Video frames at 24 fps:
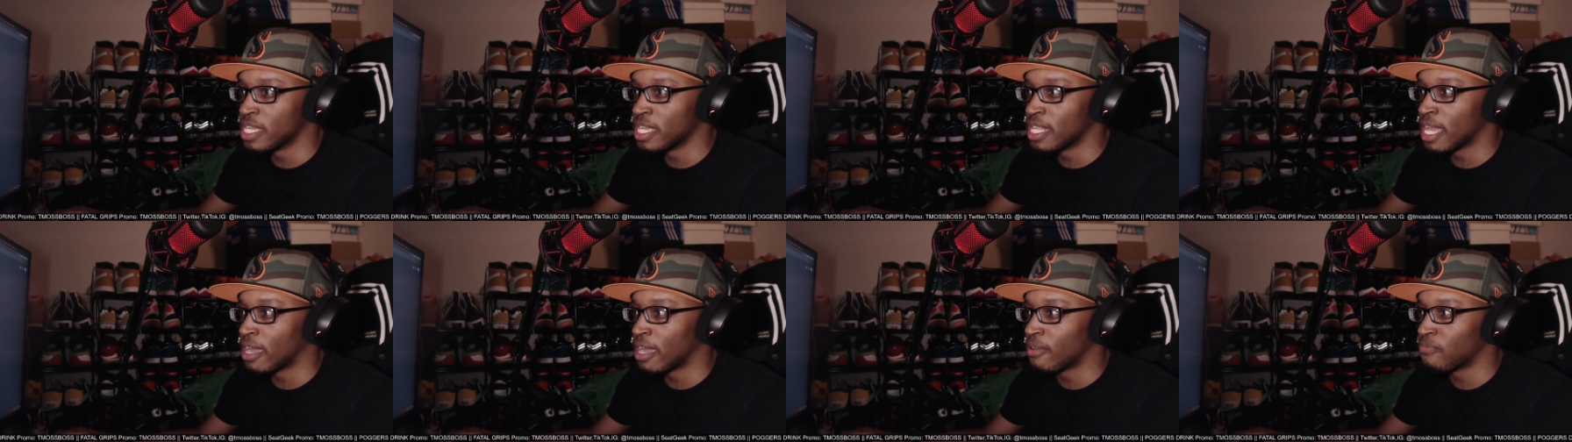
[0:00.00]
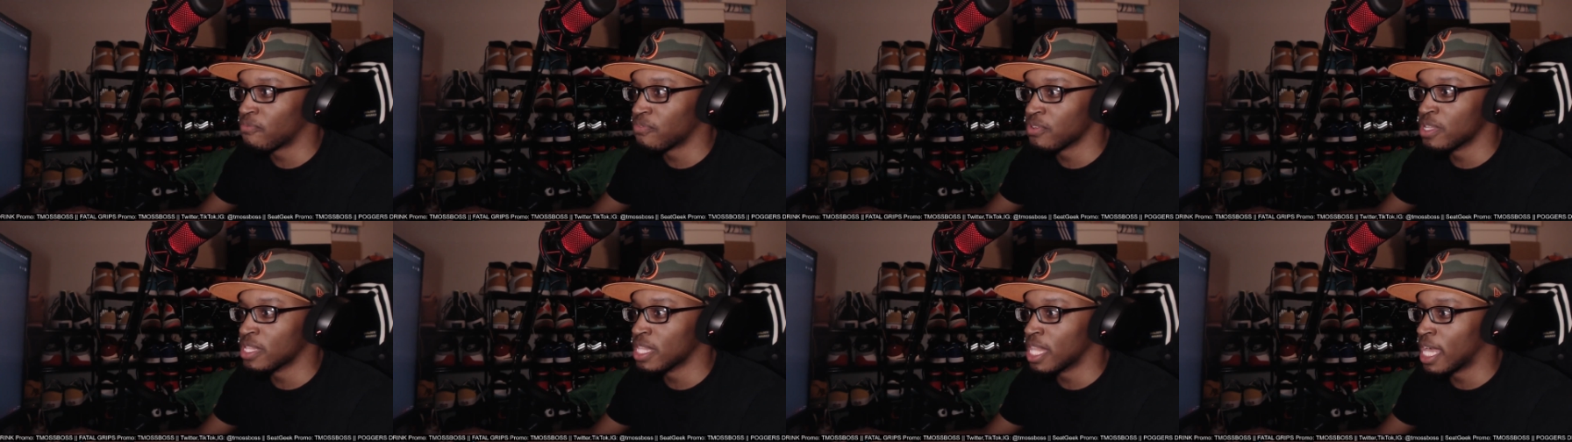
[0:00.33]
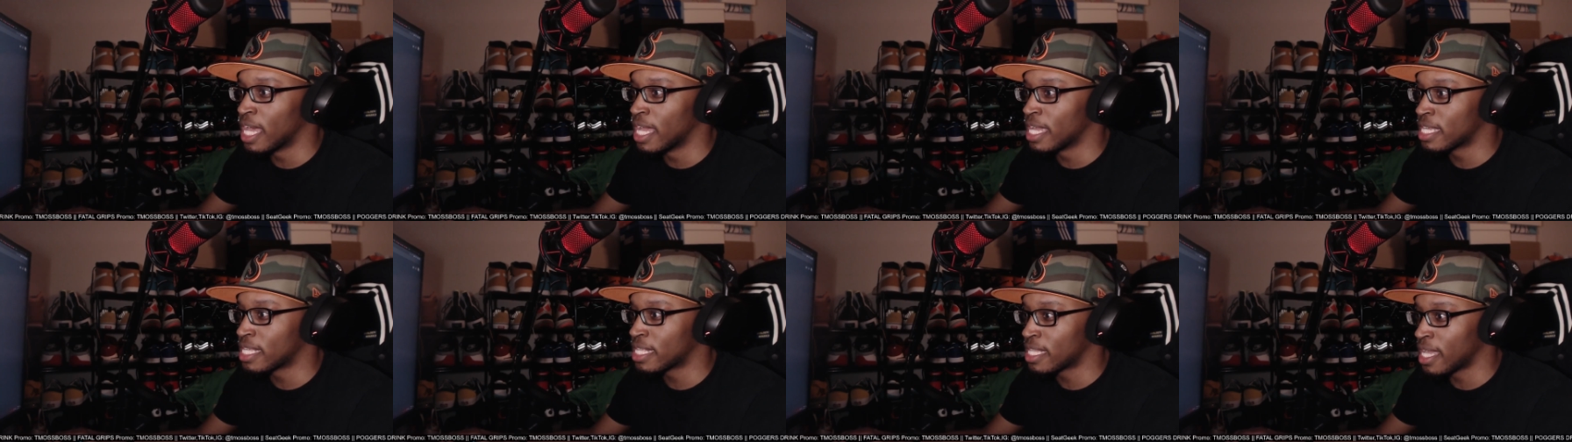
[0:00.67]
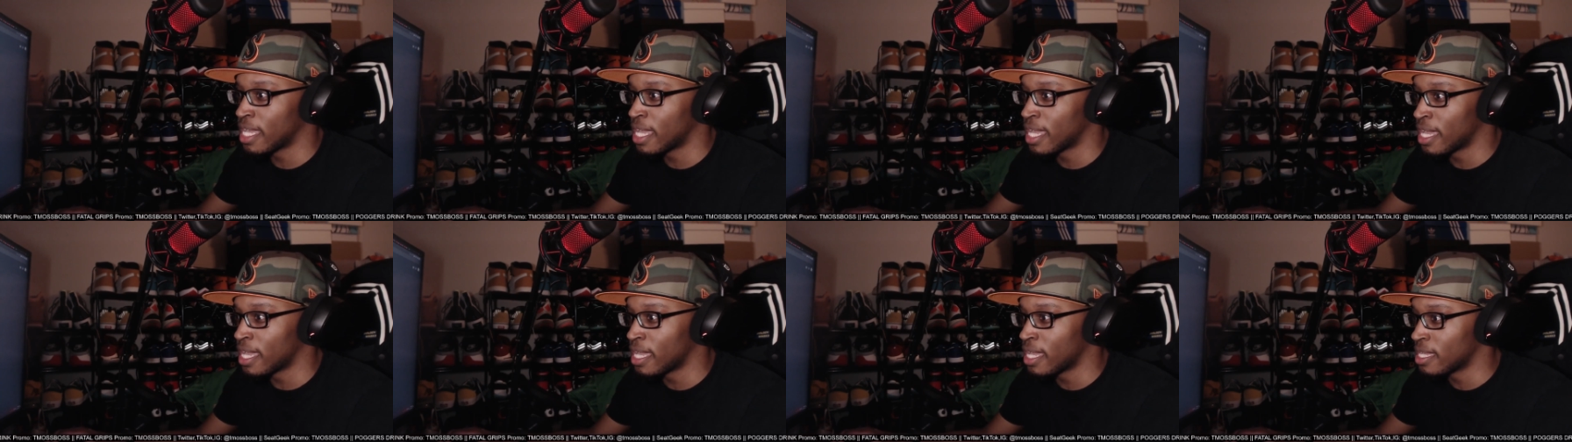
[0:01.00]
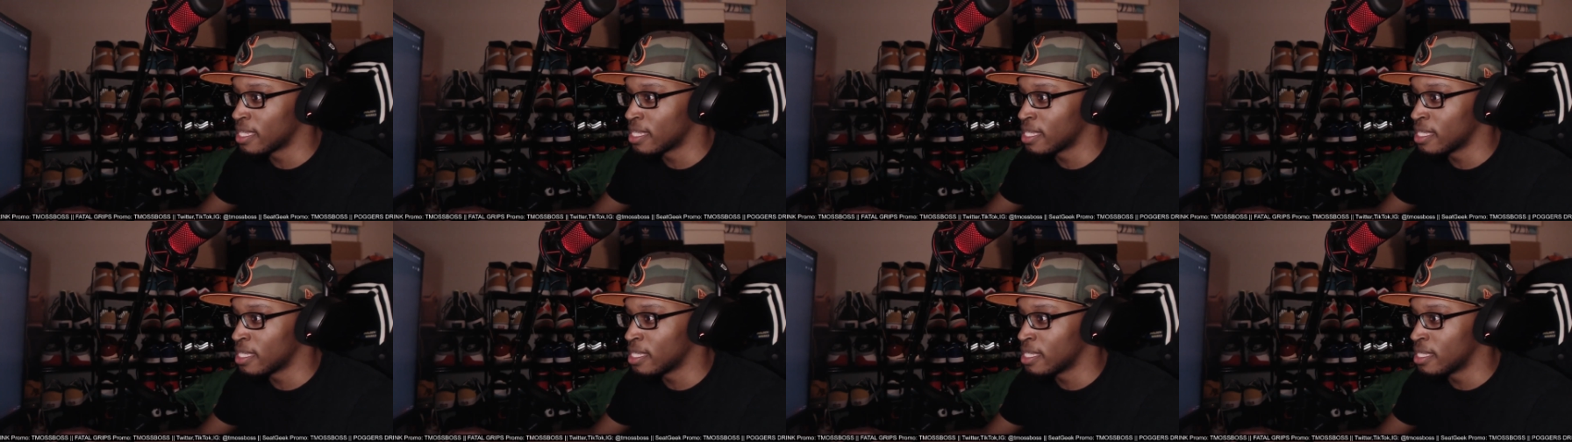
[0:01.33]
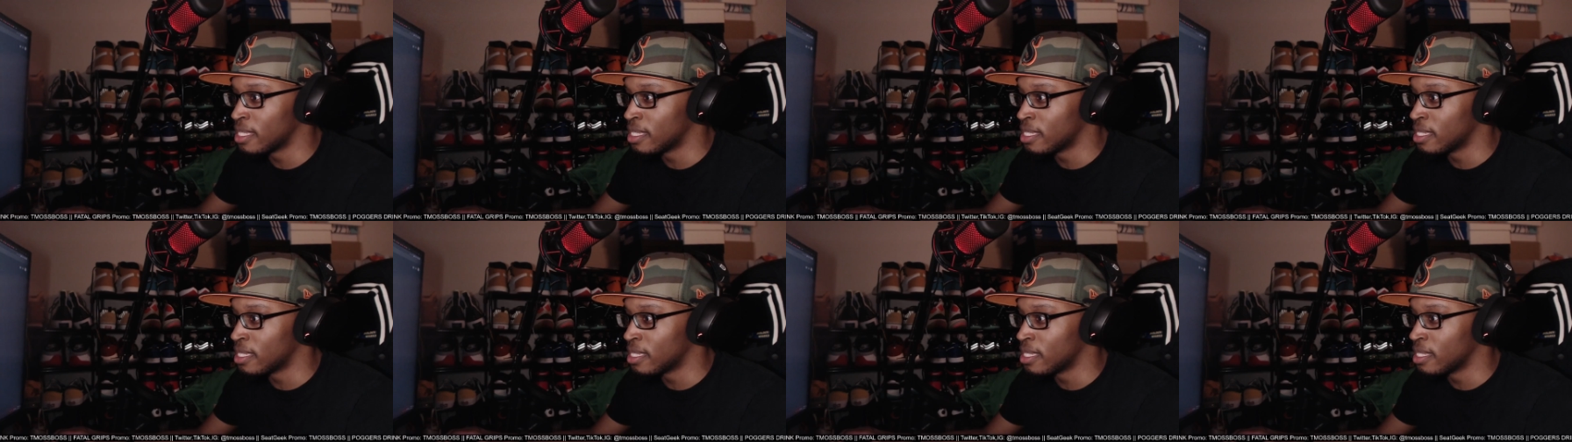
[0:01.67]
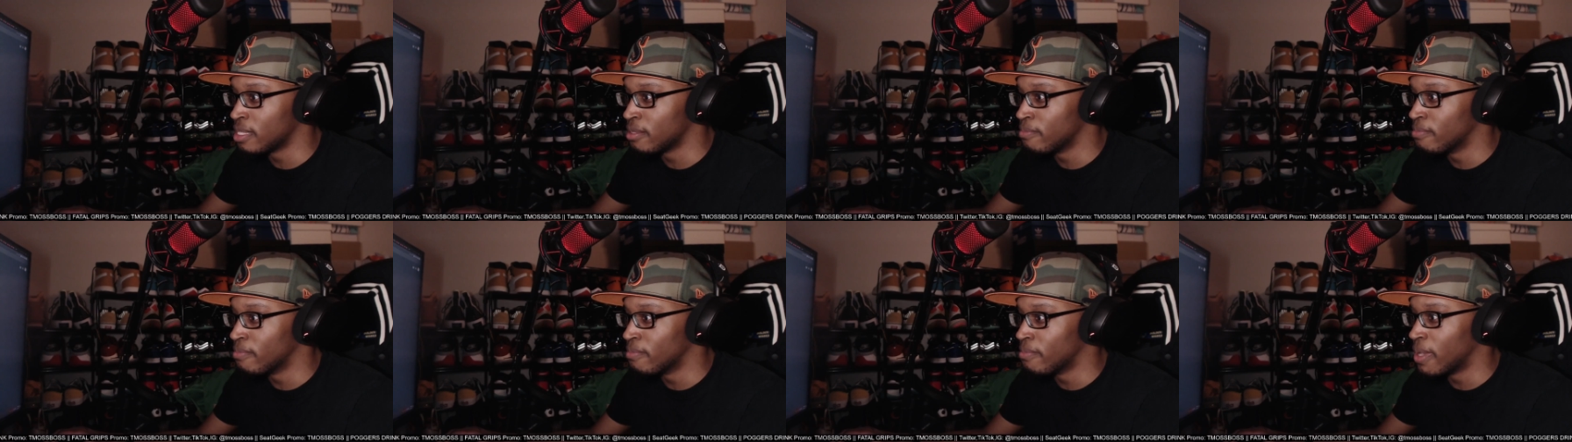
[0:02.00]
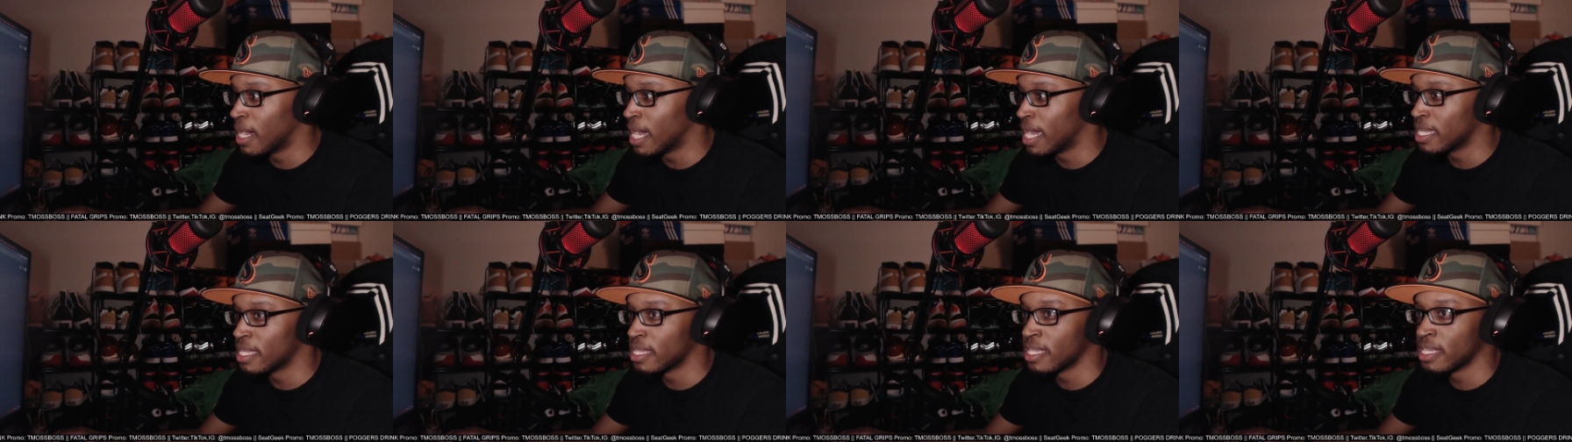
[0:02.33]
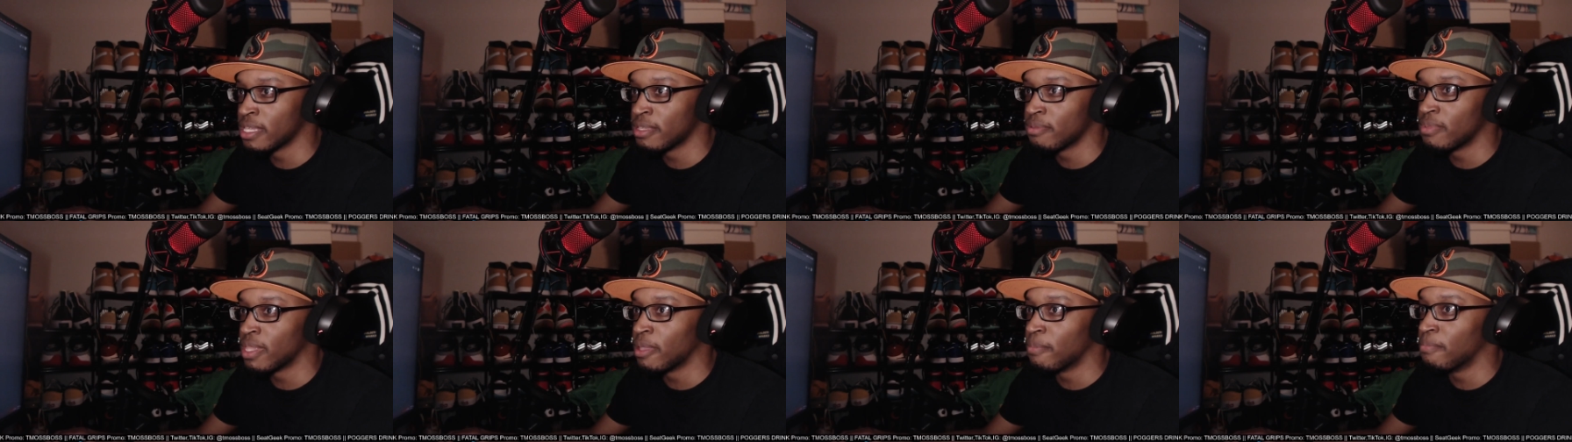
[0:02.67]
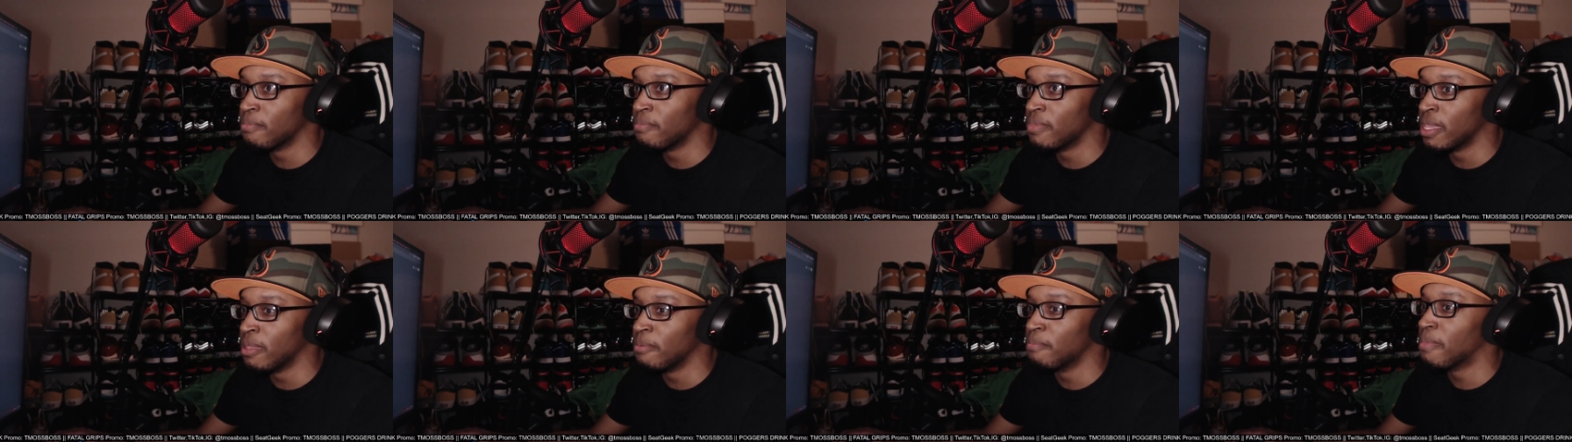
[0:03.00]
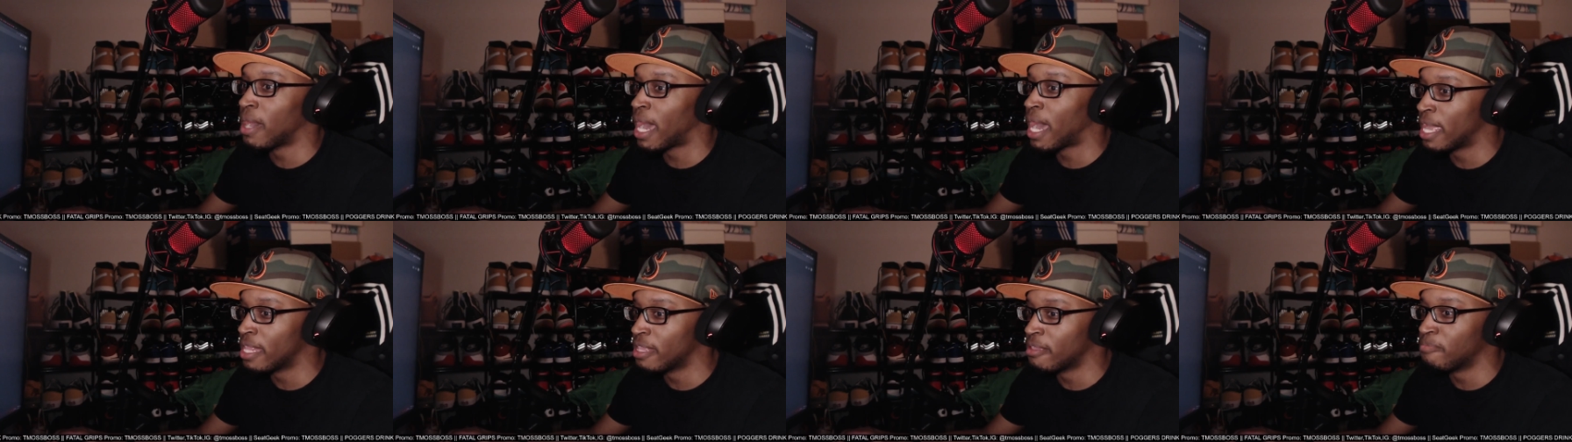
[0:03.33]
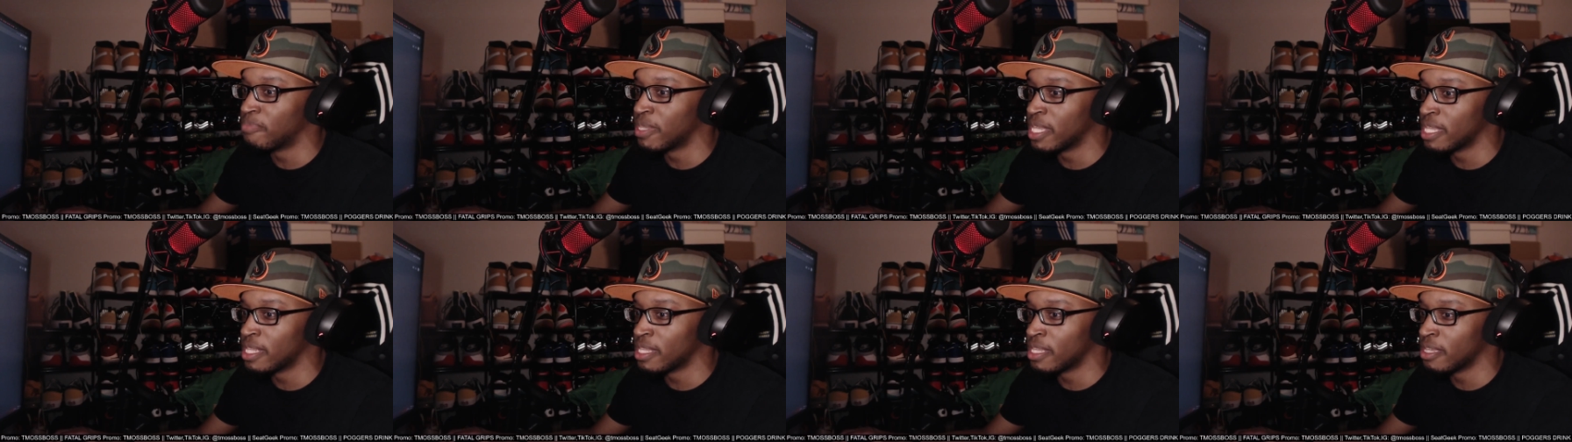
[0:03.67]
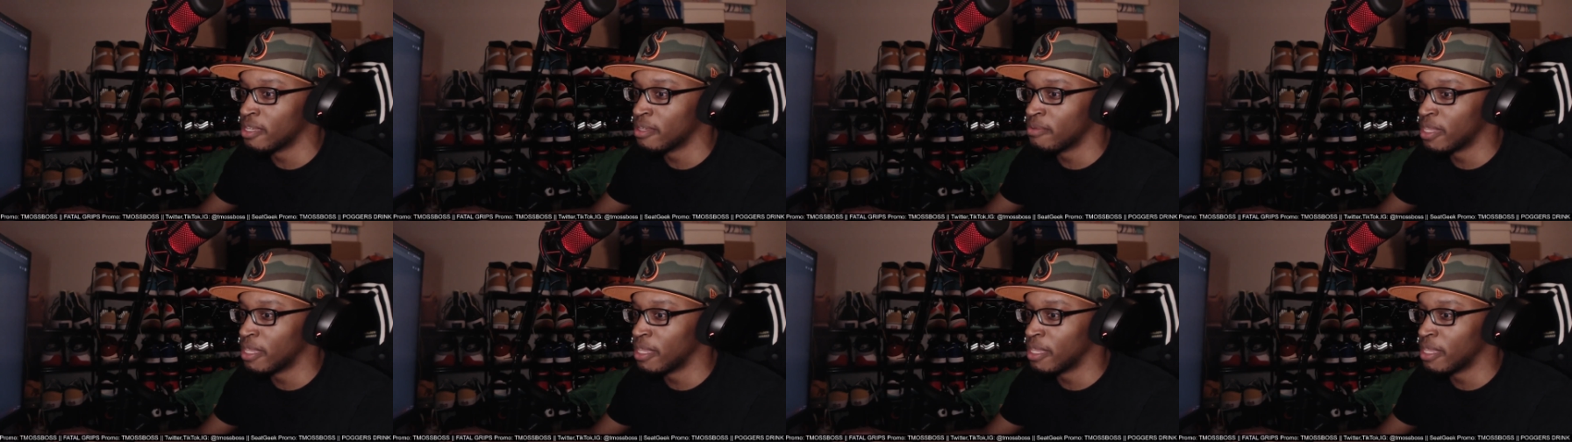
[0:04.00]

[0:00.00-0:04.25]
and I feel like that it might have been him.